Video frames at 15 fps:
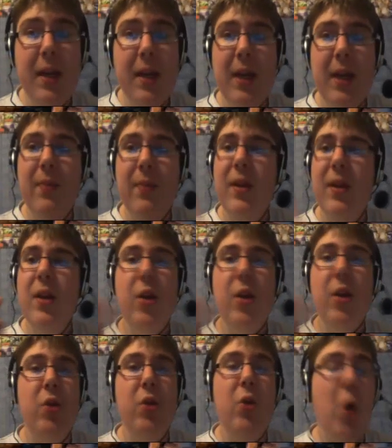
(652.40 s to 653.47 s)
make a
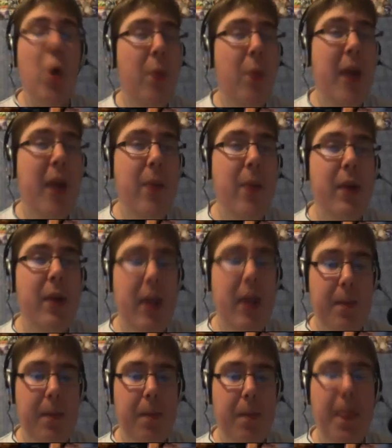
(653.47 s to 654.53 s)
game, to
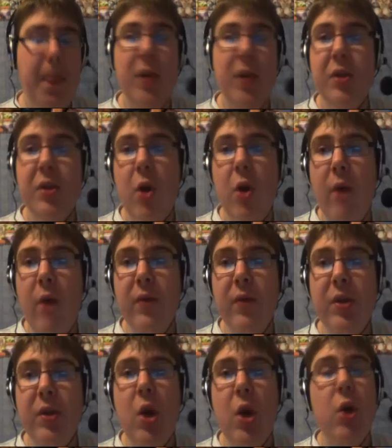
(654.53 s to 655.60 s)
upkeep the game,
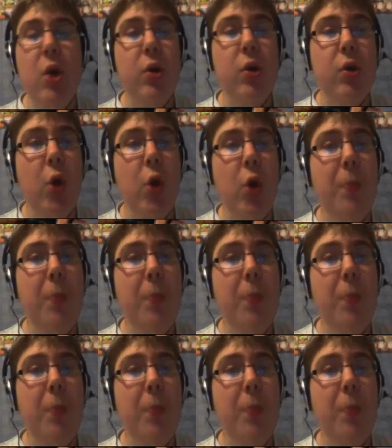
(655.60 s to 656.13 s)
servers,